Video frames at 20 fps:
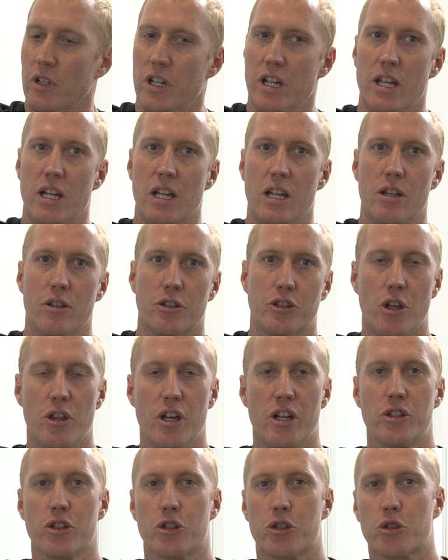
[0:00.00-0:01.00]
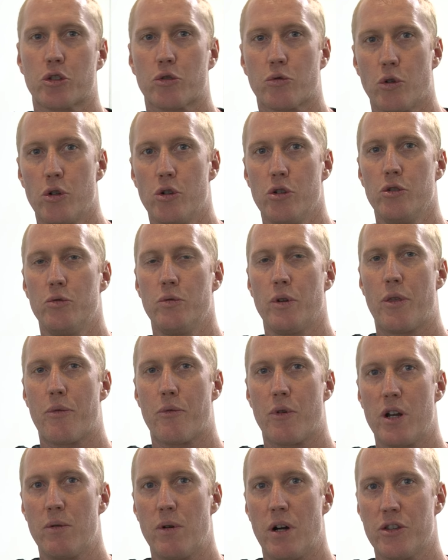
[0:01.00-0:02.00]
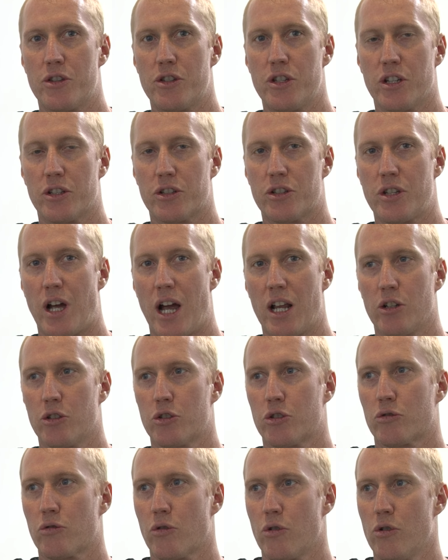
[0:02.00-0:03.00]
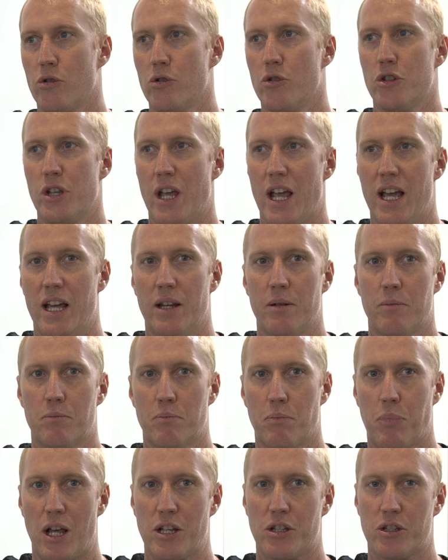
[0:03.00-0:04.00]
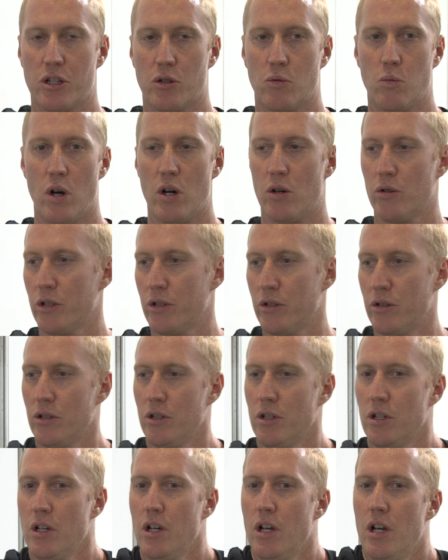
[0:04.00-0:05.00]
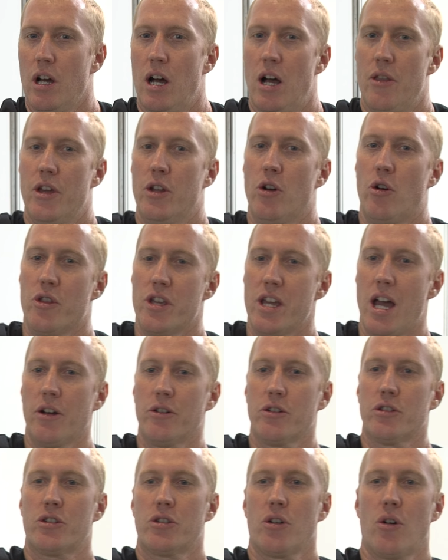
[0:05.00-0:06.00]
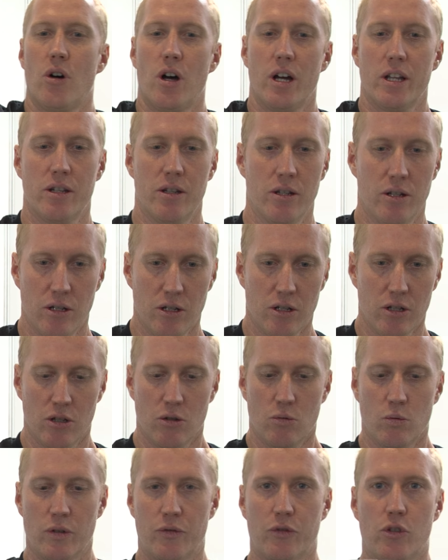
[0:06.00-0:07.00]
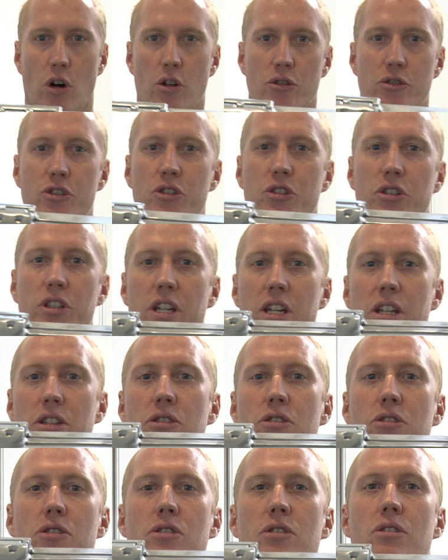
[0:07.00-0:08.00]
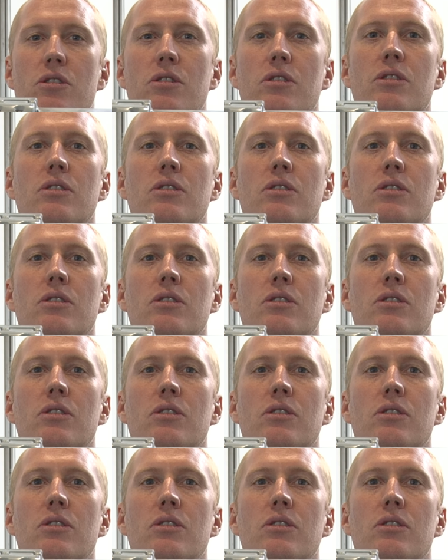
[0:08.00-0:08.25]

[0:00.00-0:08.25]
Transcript: Here, so these are screwed with 316 stainless screws and plastic welded. And then on the underside, we've got skids